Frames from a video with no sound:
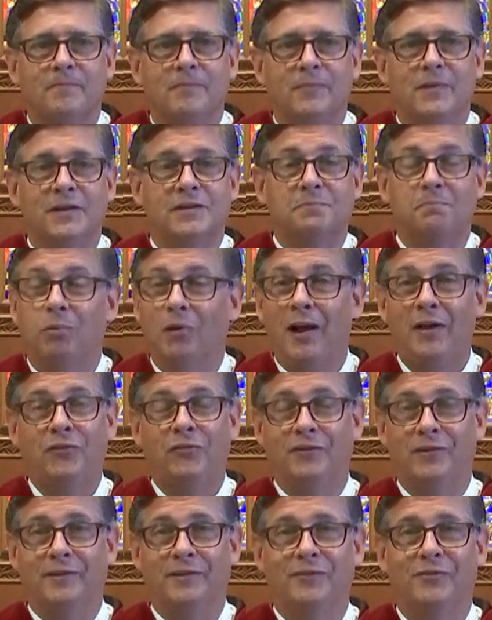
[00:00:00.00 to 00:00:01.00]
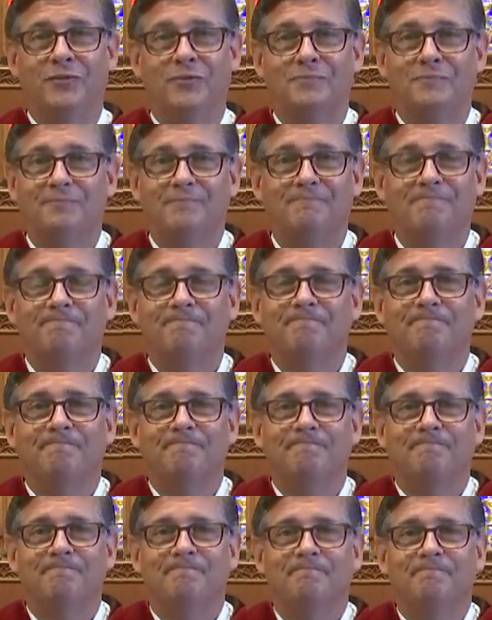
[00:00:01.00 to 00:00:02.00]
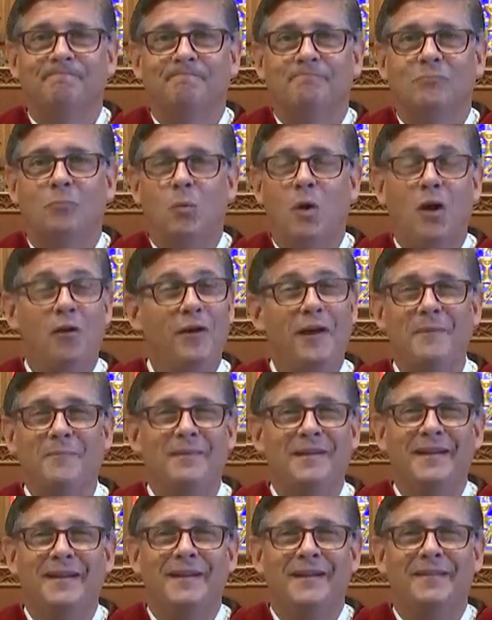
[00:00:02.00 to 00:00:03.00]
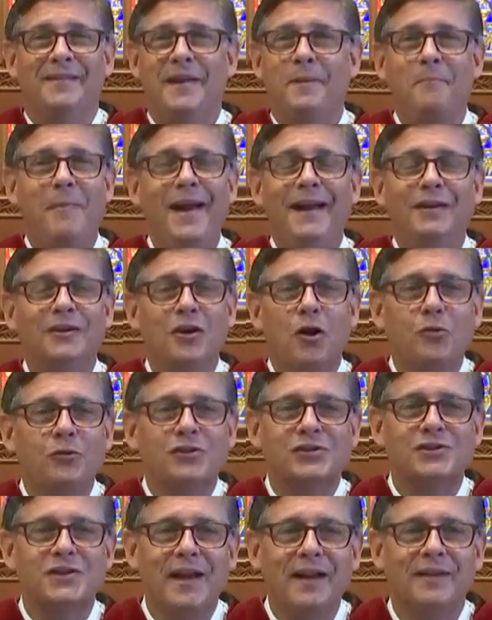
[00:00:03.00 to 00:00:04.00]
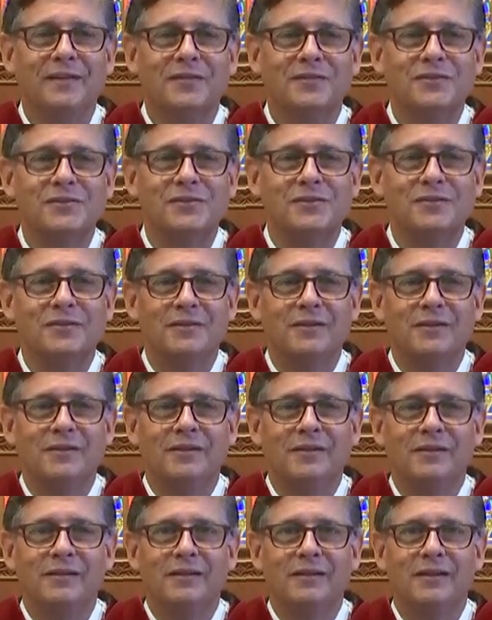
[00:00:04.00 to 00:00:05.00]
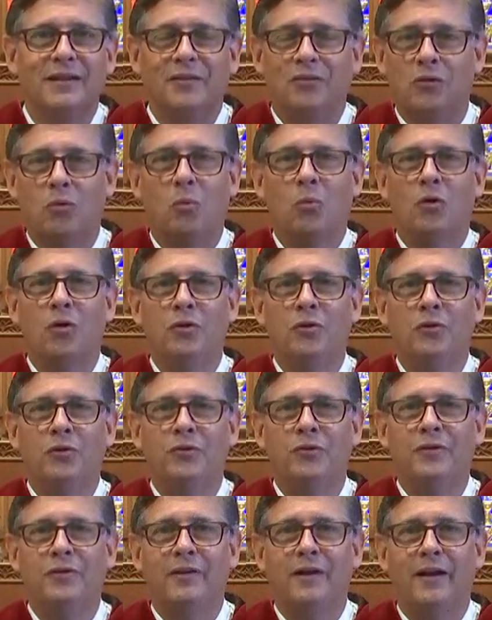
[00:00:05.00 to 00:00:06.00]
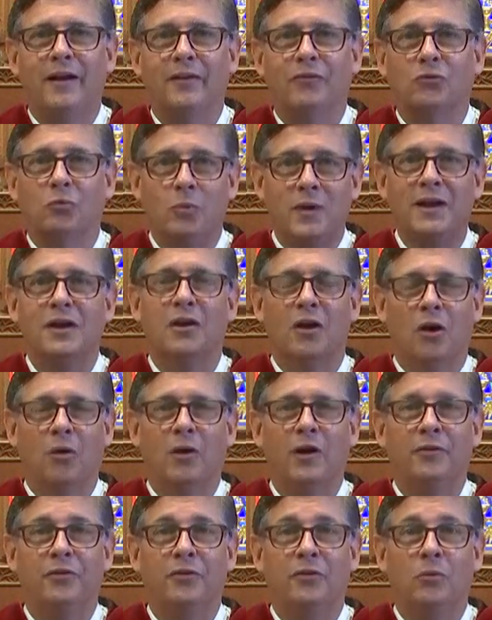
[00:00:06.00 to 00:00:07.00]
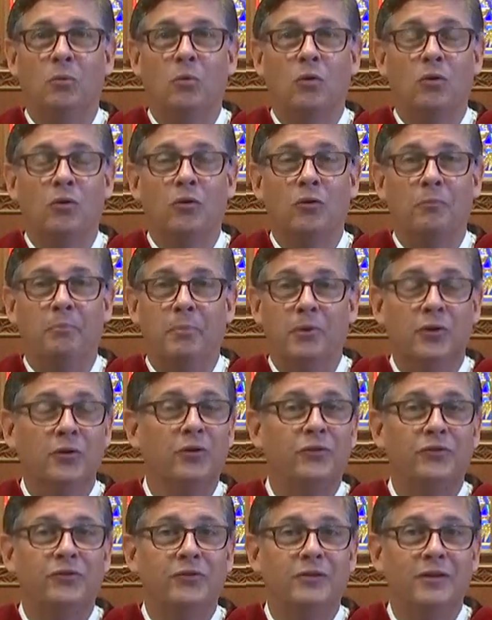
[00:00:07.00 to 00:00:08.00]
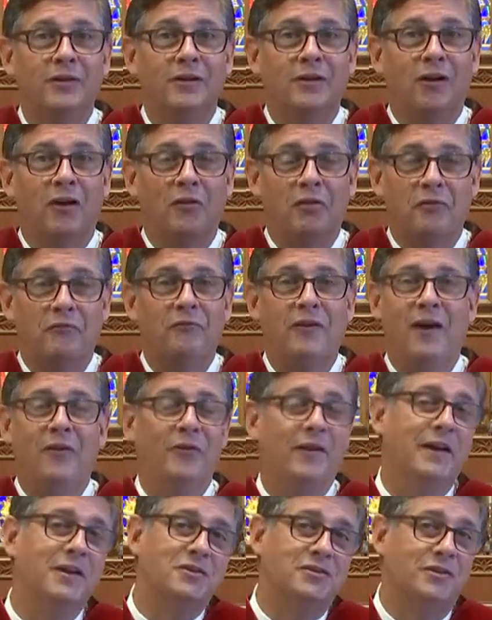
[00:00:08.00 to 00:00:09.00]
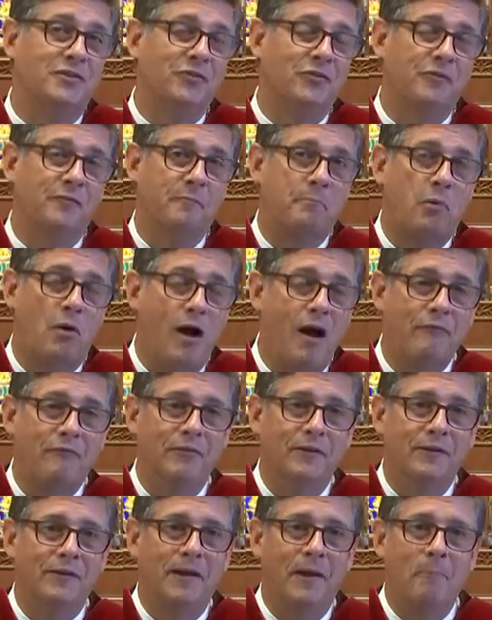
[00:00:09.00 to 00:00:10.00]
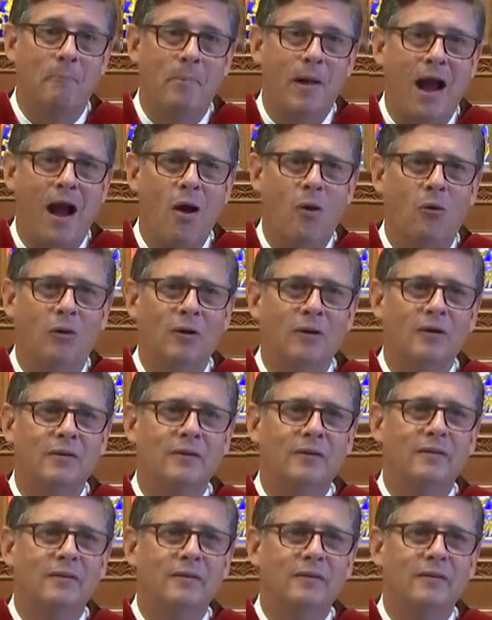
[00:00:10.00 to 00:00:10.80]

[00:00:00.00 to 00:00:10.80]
These blessings, well, they, they make no sense in the world as we know it, the world built on the foundations of profit and power.